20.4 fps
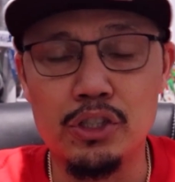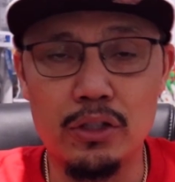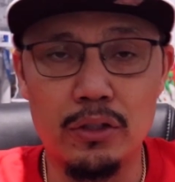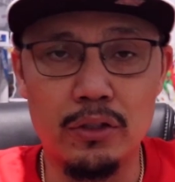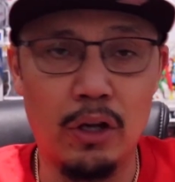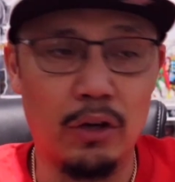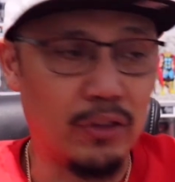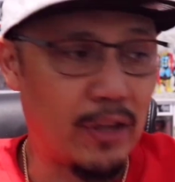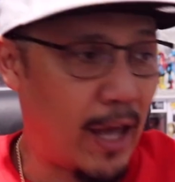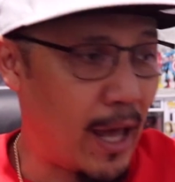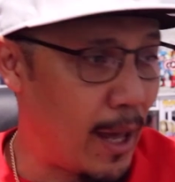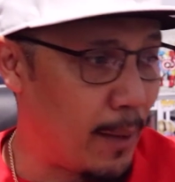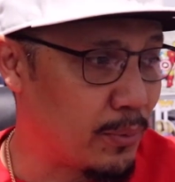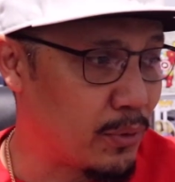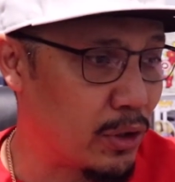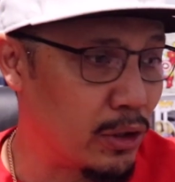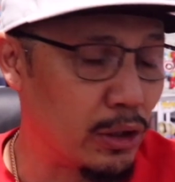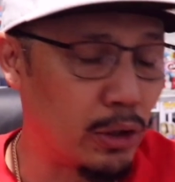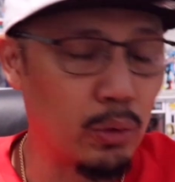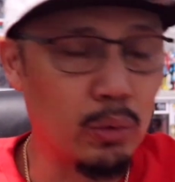There's
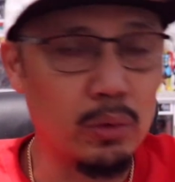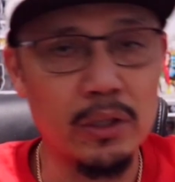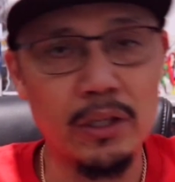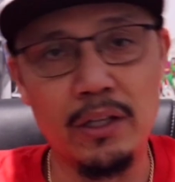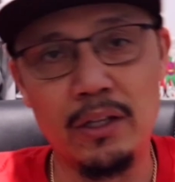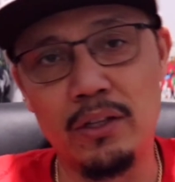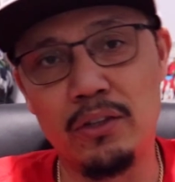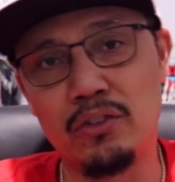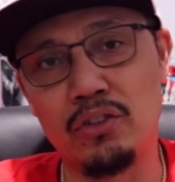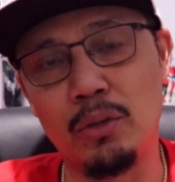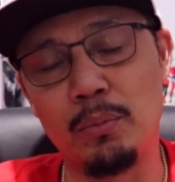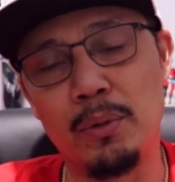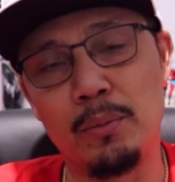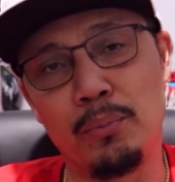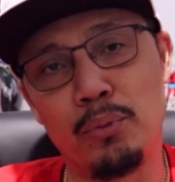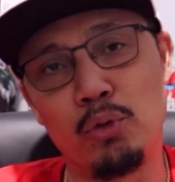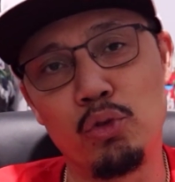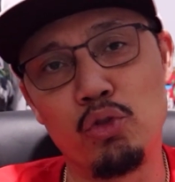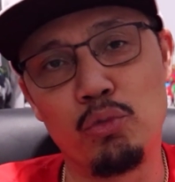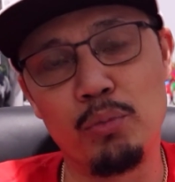absolutely some
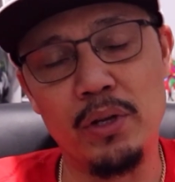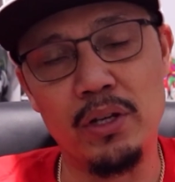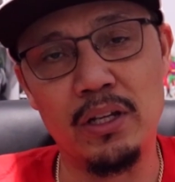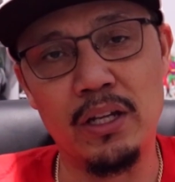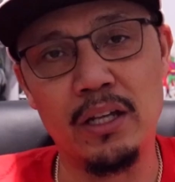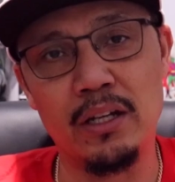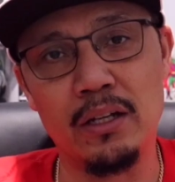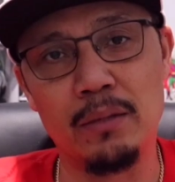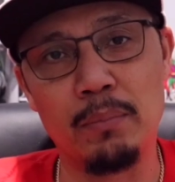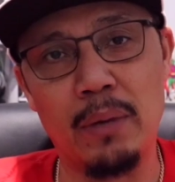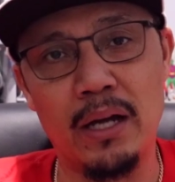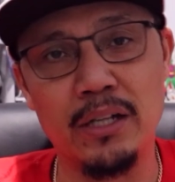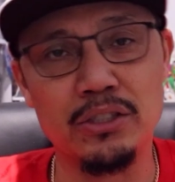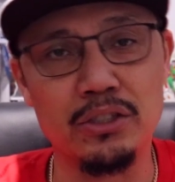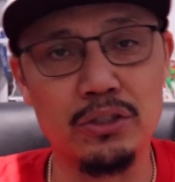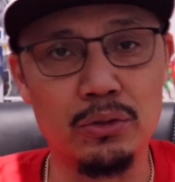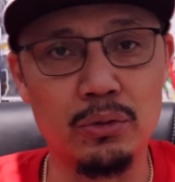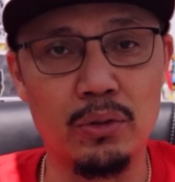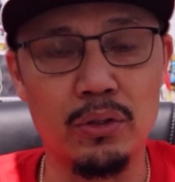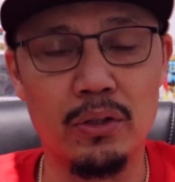improvement needed by
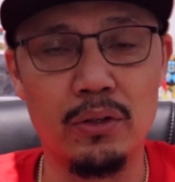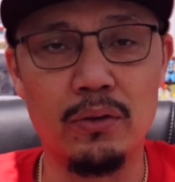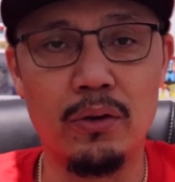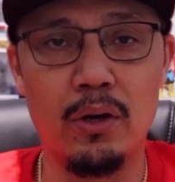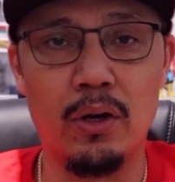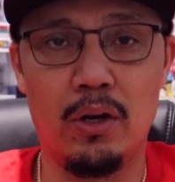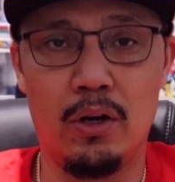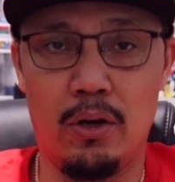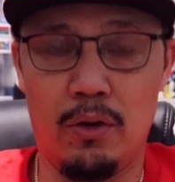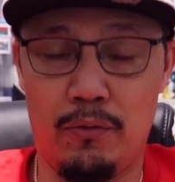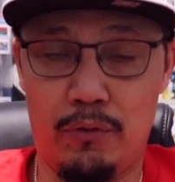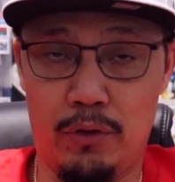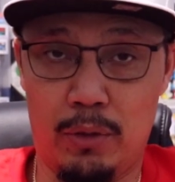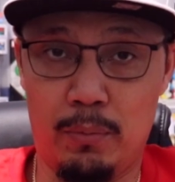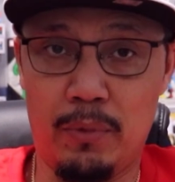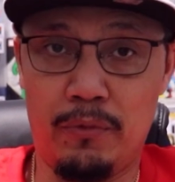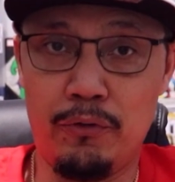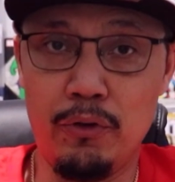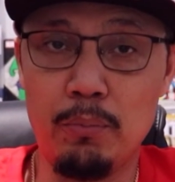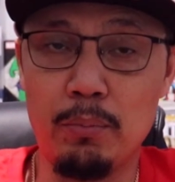Shedeur
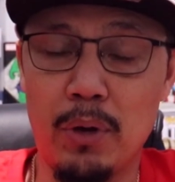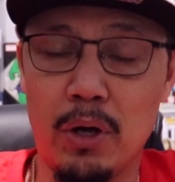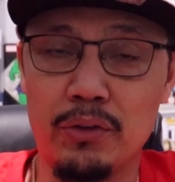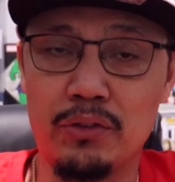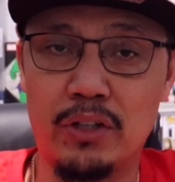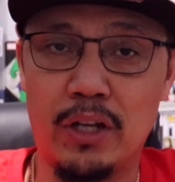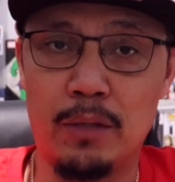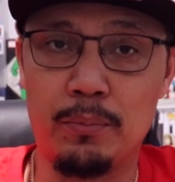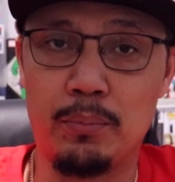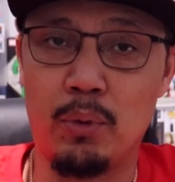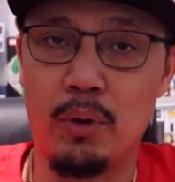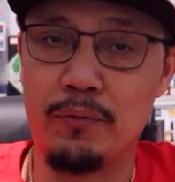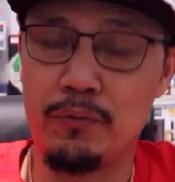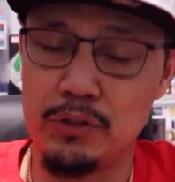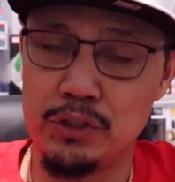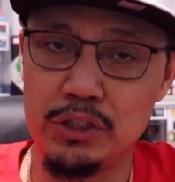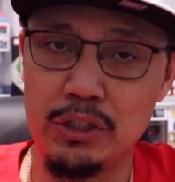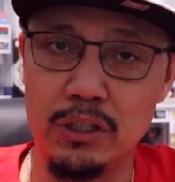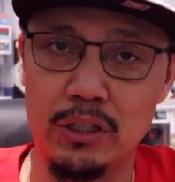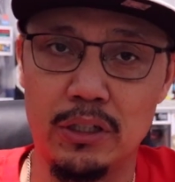from a football standpoint,
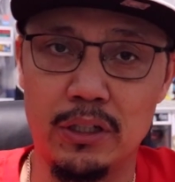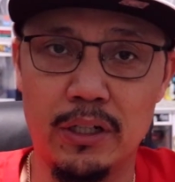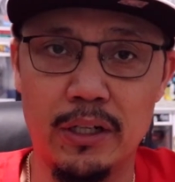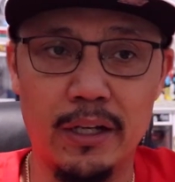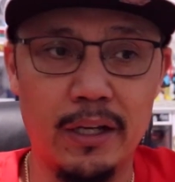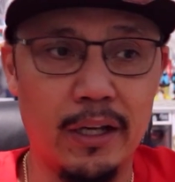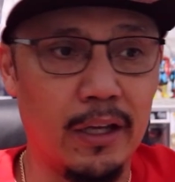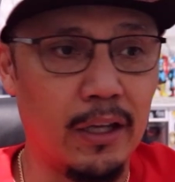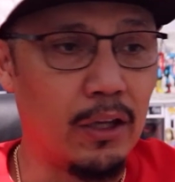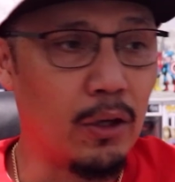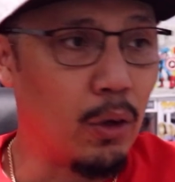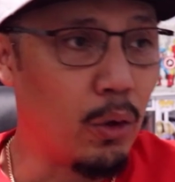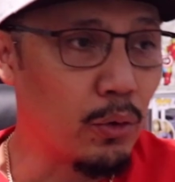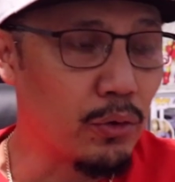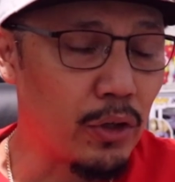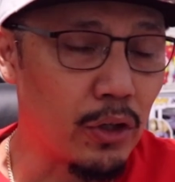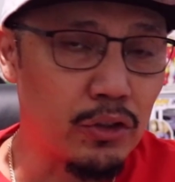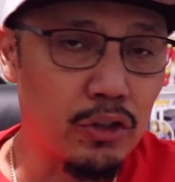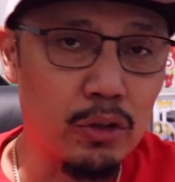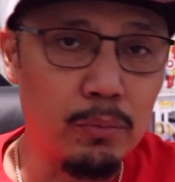for sure. He
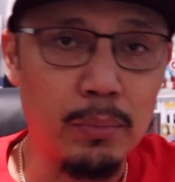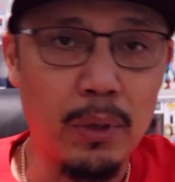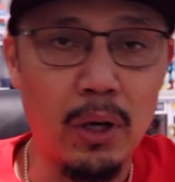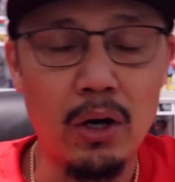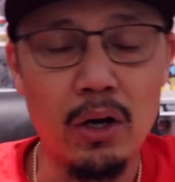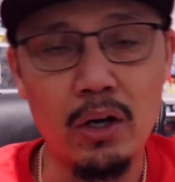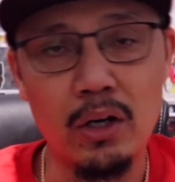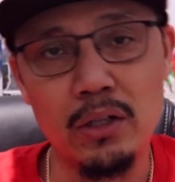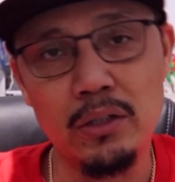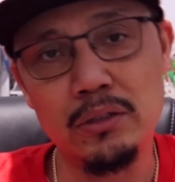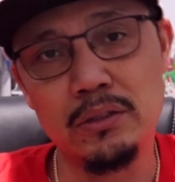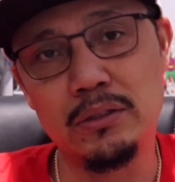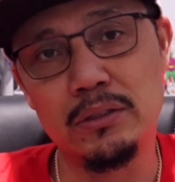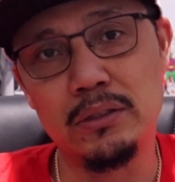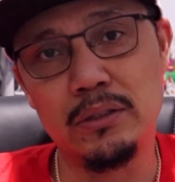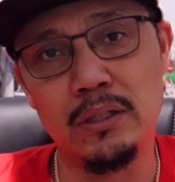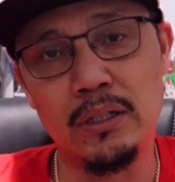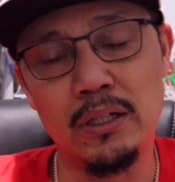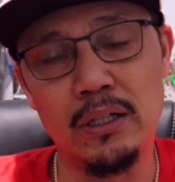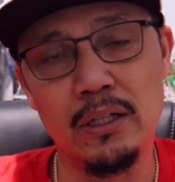holds onto the ball
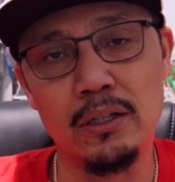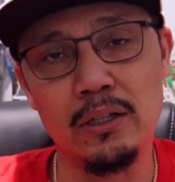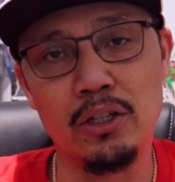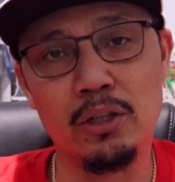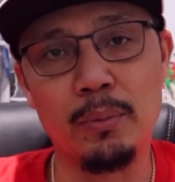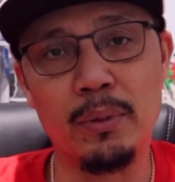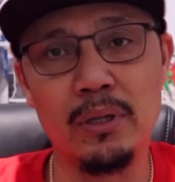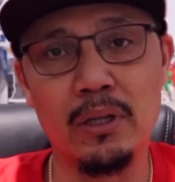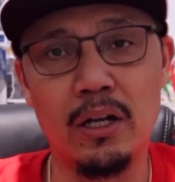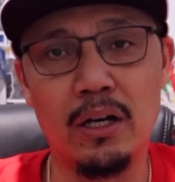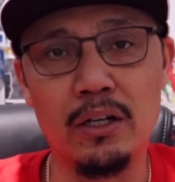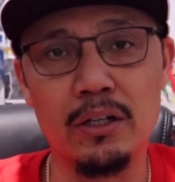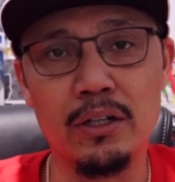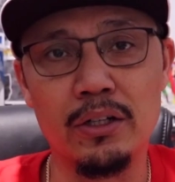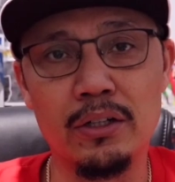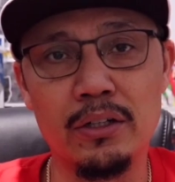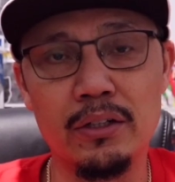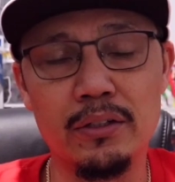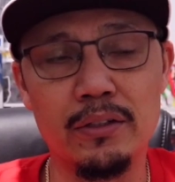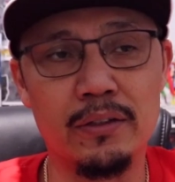a little bit
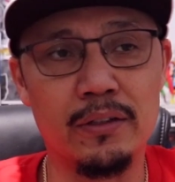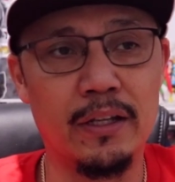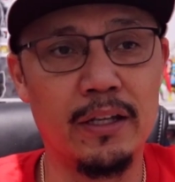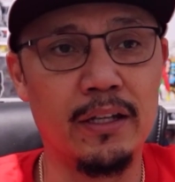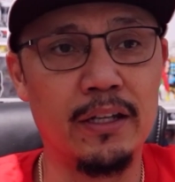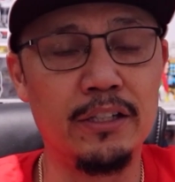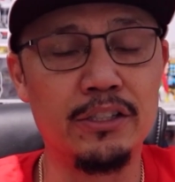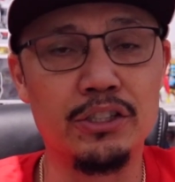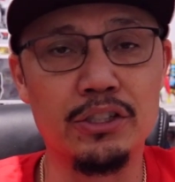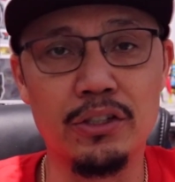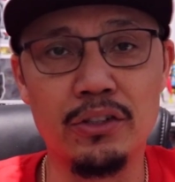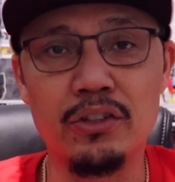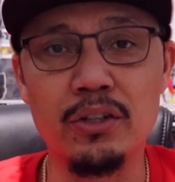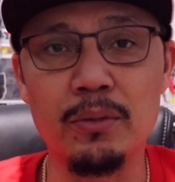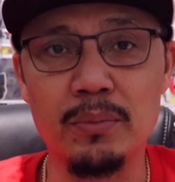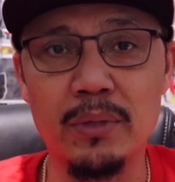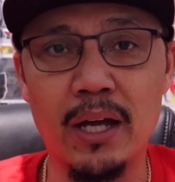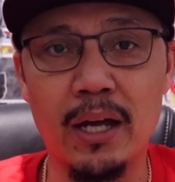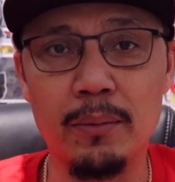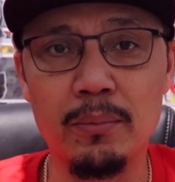longer than he should
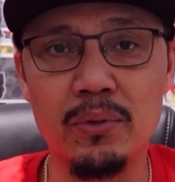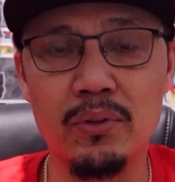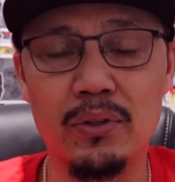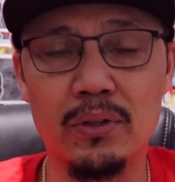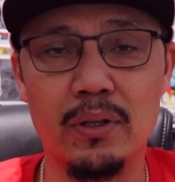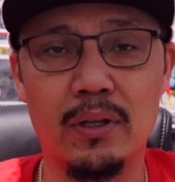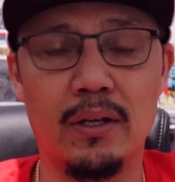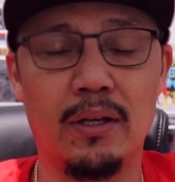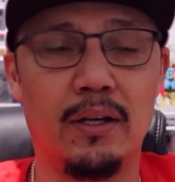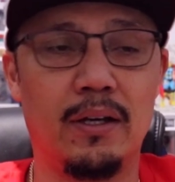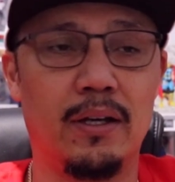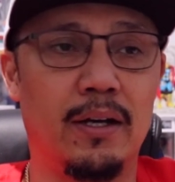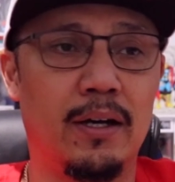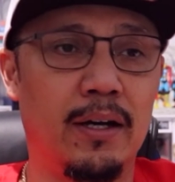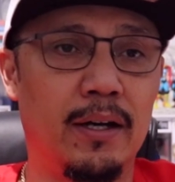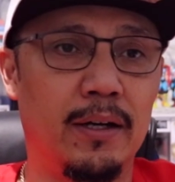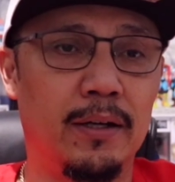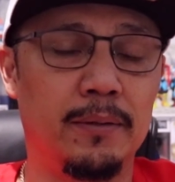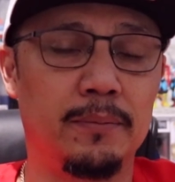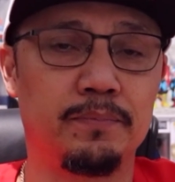sometimes,
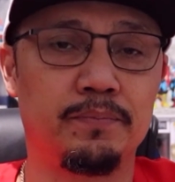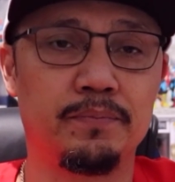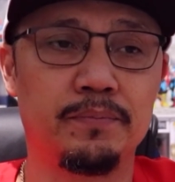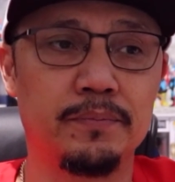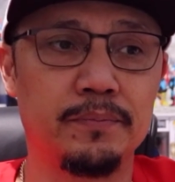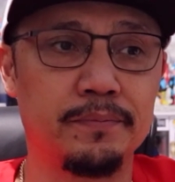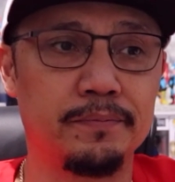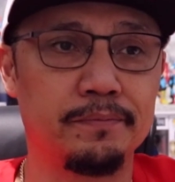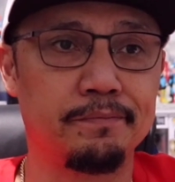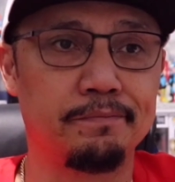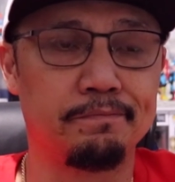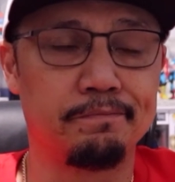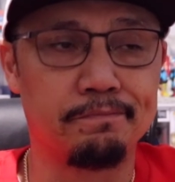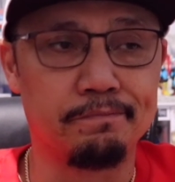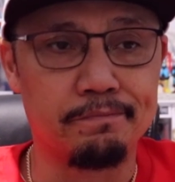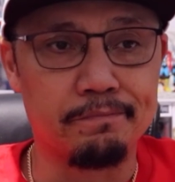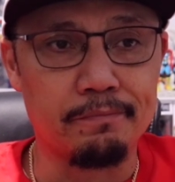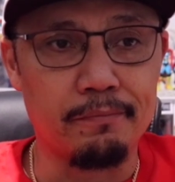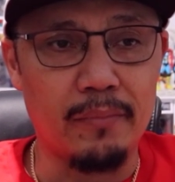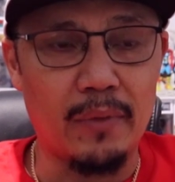and
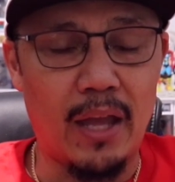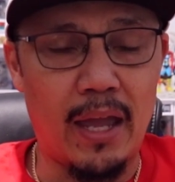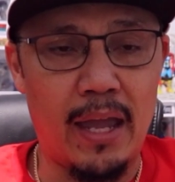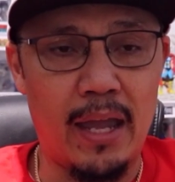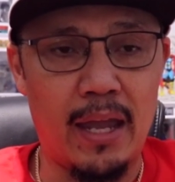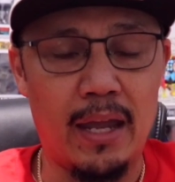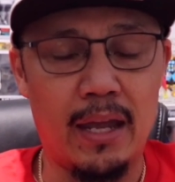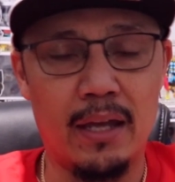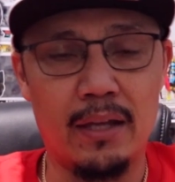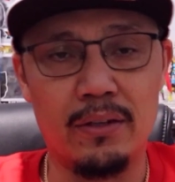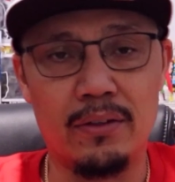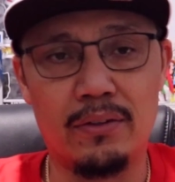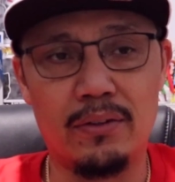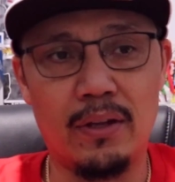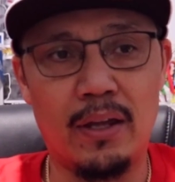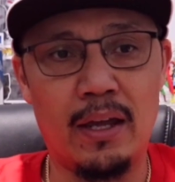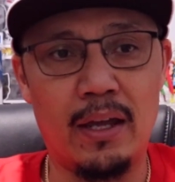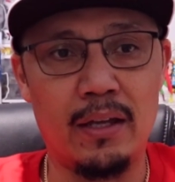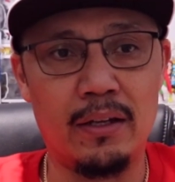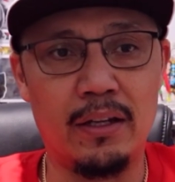
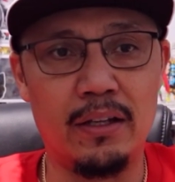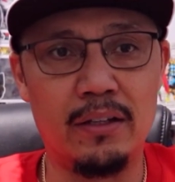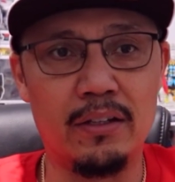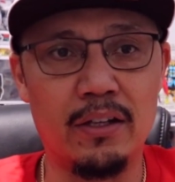he